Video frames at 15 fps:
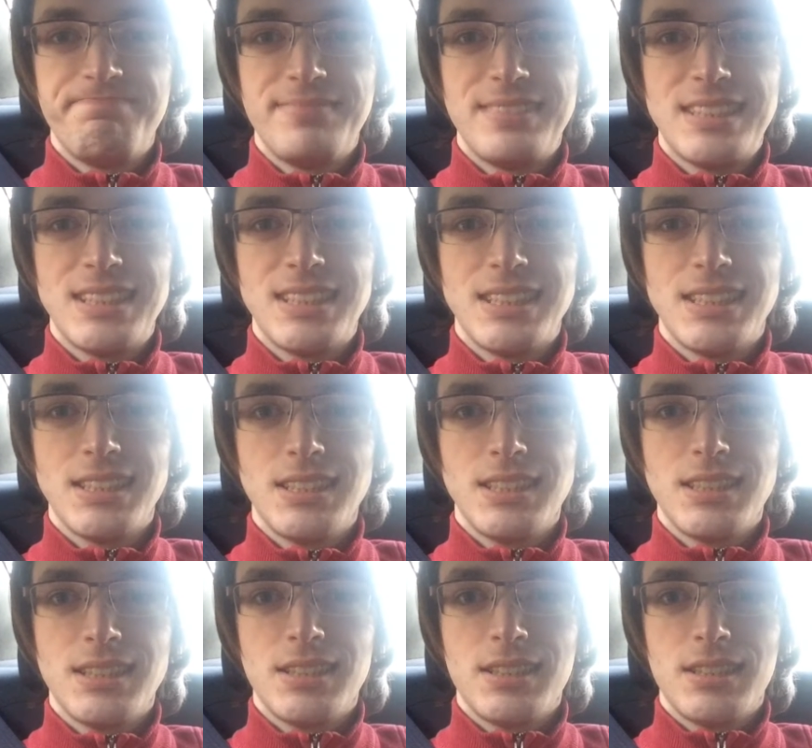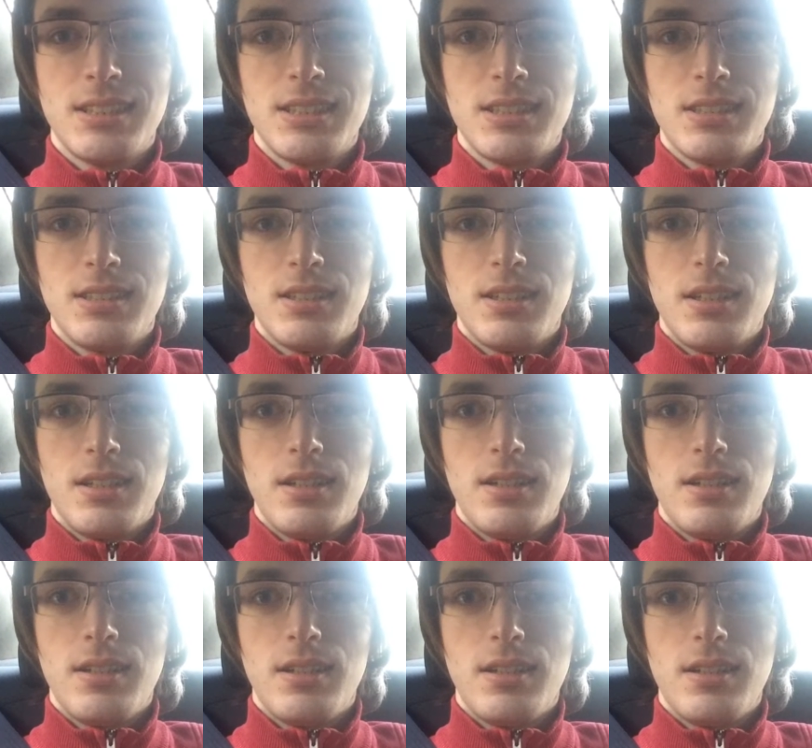
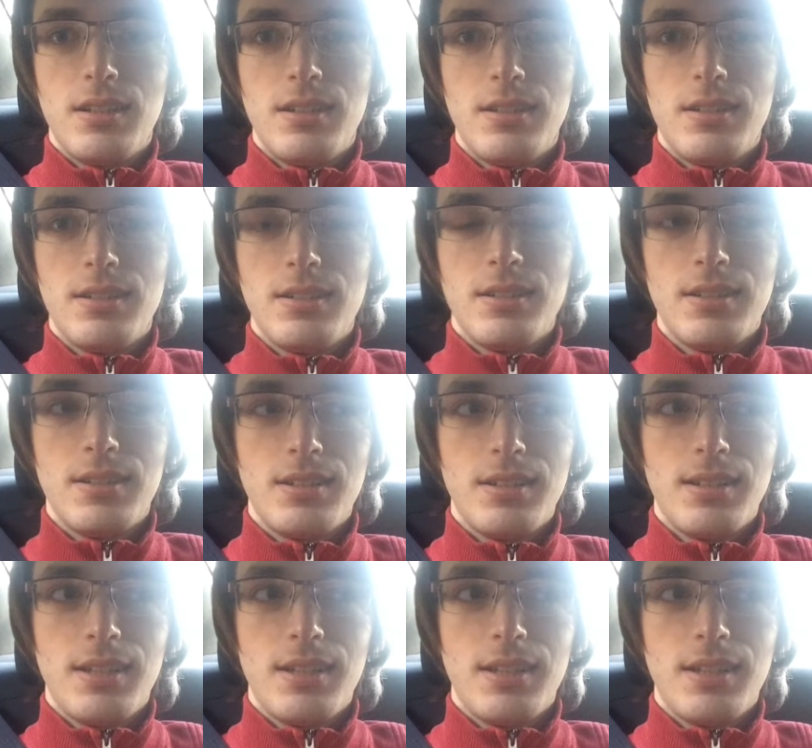[no speech]